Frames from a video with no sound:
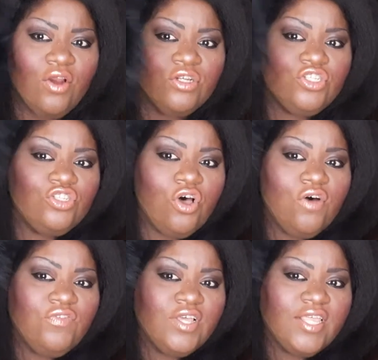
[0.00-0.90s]
are
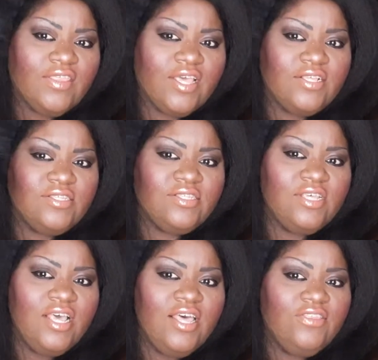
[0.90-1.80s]
soft. Look at this.
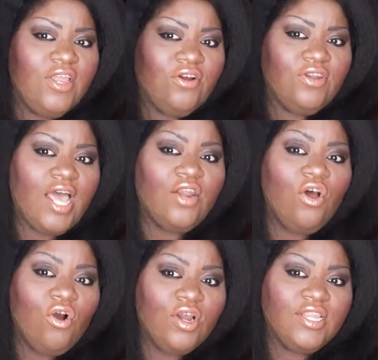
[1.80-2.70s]
They are not
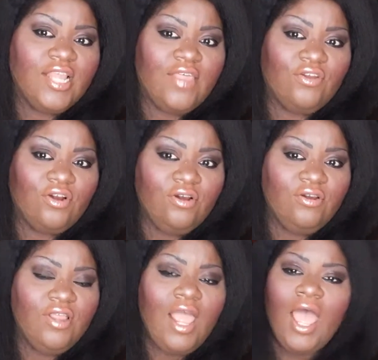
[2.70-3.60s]
hard leather.
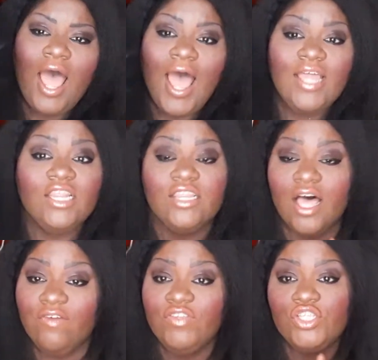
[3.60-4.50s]
I
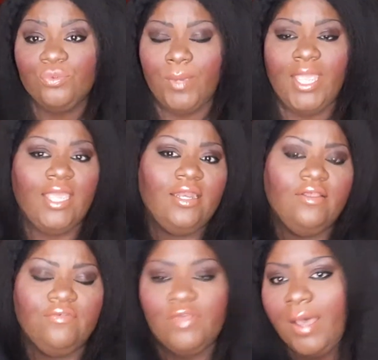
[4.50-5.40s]
love suede.
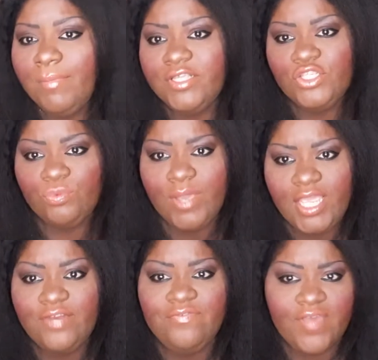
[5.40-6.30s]
I'm a
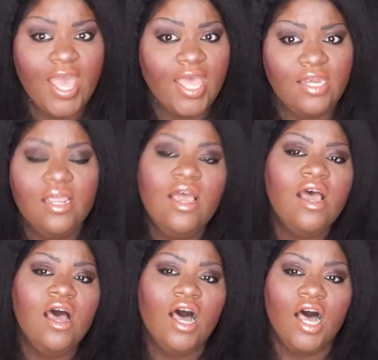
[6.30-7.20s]
suede fan.
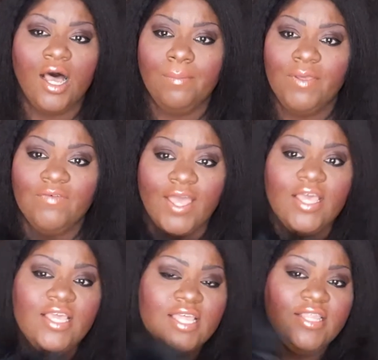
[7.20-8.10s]
Um, if I
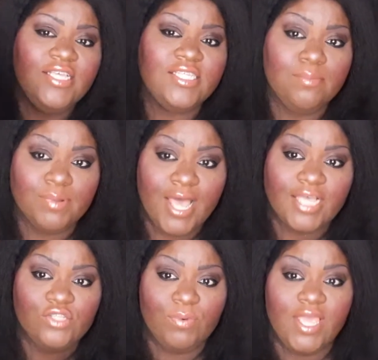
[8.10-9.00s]
could get these in
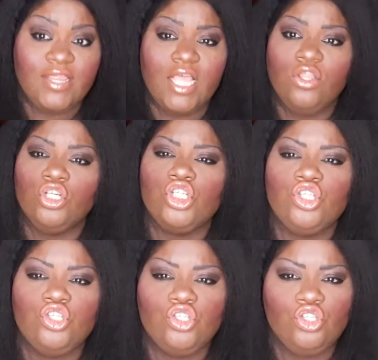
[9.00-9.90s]
black suede, they look
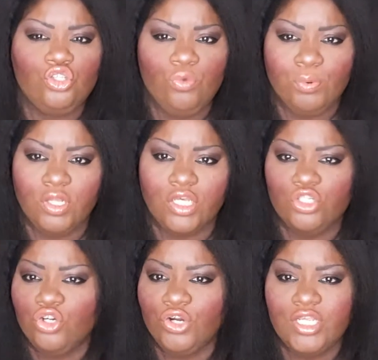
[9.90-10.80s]
super
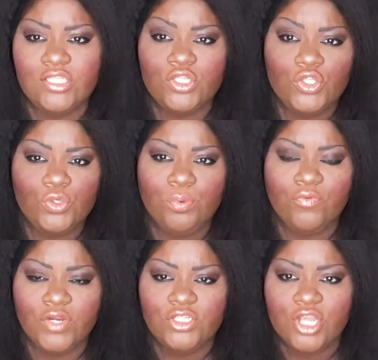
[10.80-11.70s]
luxurious and super
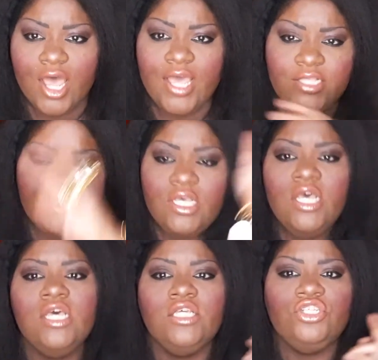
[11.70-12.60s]
rich, guys.
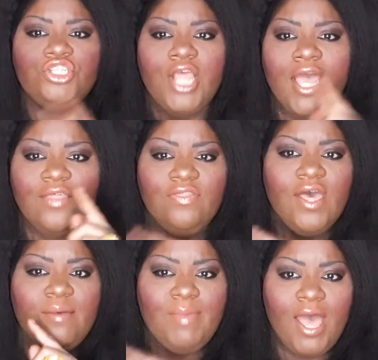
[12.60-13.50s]
Check
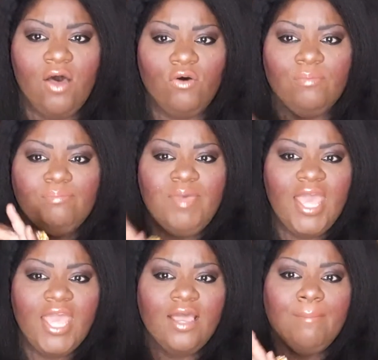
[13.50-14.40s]
them out.
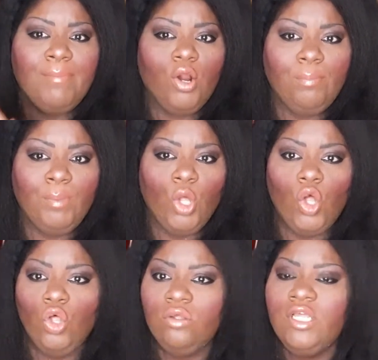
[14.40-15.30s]
Pink,
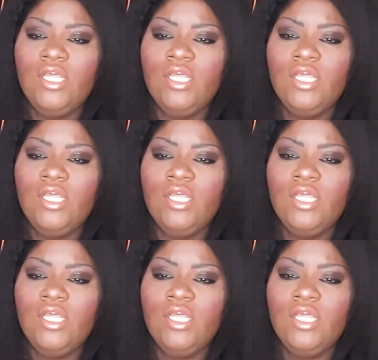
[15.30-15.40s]
purple,